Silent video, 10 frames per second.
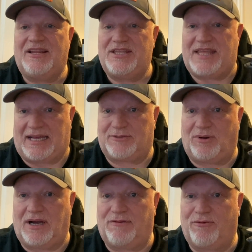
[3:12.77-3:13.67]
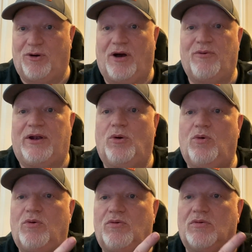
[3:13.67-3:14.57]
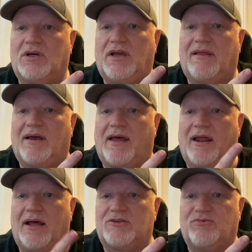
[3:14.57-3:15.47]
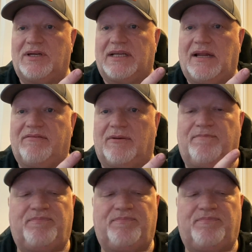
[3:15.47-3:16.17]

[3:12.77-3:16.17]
That's what I thought. I went, oh, look at that. That's really clever.